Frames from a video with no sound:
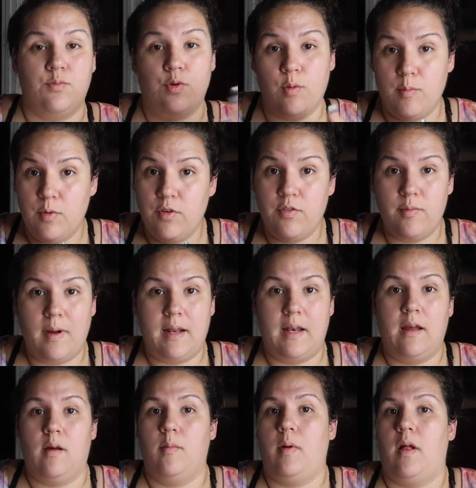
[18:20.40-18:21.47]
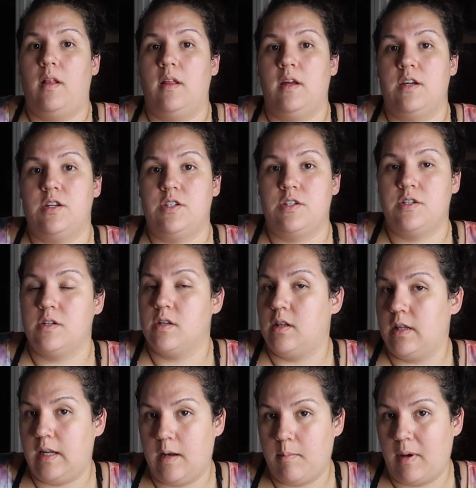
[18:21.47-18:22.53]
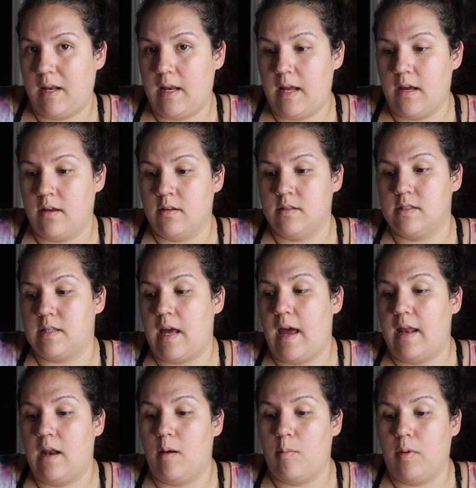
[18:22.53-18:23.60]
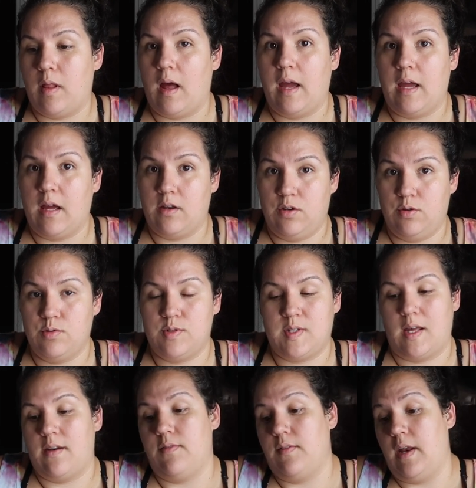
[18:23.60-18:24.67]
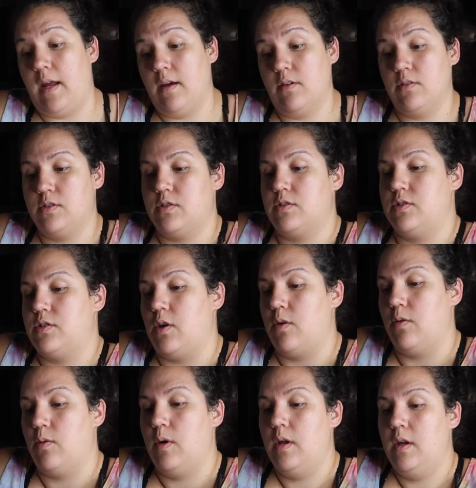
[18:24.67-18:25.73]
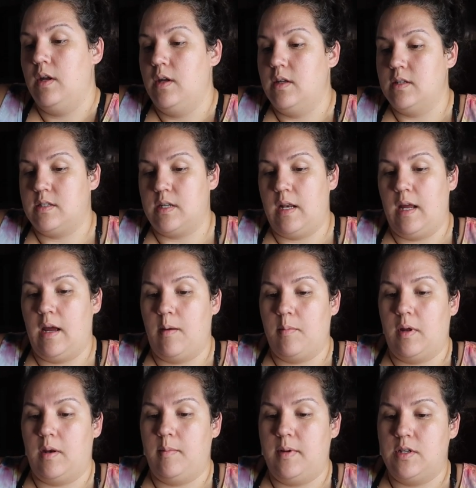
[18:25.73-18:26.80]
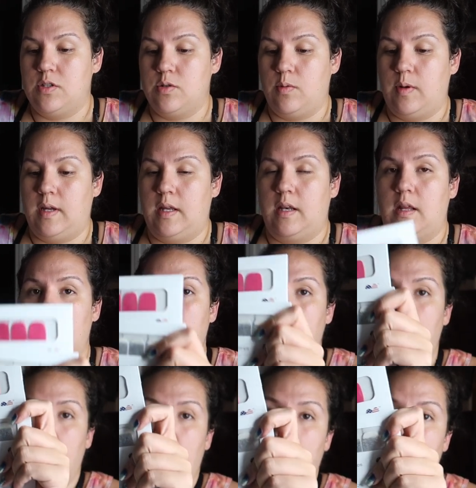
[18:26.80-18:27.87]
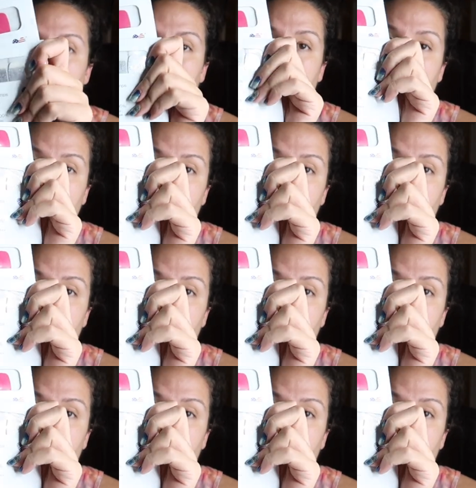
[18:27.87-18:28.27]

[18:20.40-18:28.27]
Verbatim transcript: remove my nail polish, clean up my nails, and apply a new set of nails. So today I'm gonna be doing the